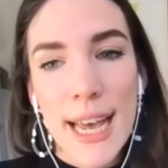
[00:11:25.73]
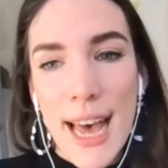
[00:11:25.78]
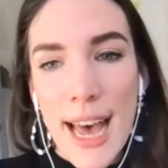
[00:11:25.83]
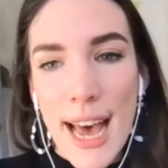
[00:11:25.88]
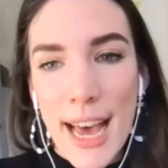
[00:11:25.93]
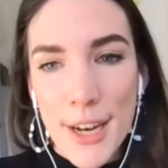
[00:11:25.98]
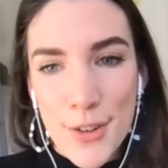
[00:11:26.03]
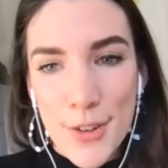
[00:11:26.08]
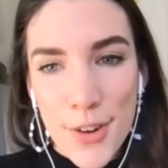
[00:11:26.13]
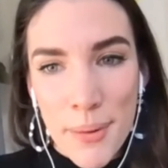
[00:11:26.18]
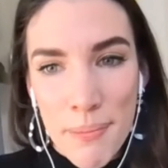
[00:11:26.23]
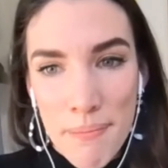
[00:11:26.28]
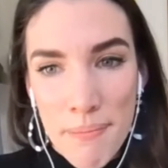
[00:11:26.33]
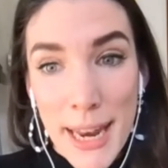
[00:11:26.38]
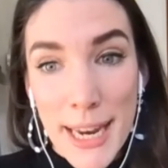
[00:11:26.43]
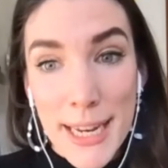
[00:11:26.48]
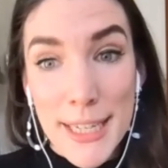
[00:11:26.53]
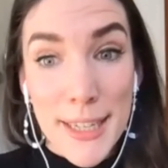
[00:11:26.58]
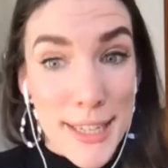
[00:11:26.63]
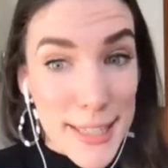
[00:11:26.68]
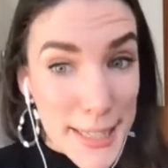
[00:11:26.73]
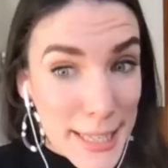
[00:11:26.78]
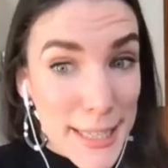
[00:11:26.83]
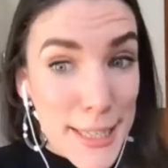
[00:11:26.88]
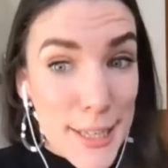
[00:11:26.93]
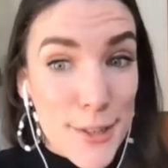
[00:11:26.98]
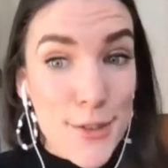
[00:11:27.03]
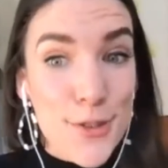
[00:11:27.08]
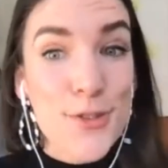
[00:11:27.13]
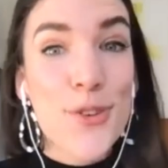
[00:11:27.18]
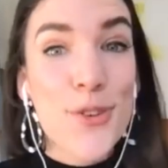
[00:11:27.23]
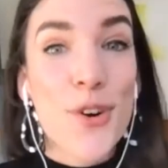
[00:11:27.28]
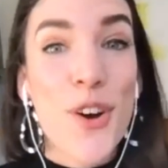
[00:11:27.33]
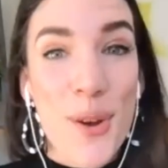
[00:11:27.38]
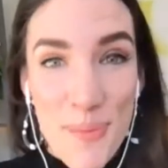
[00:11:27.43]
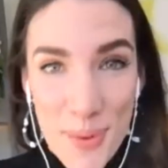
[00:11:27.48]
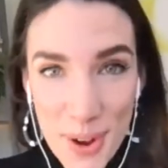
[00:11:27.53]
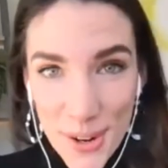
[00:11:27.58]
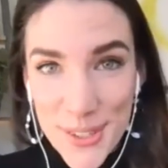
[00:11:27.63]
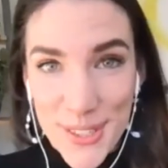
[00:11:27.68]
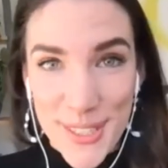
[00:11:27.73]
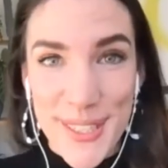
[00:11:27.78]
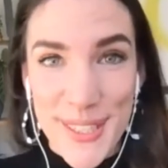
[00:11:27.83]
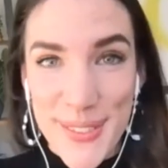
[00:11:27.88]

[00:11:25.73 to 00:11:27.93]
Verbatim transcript: and try and manage because these are strong emotions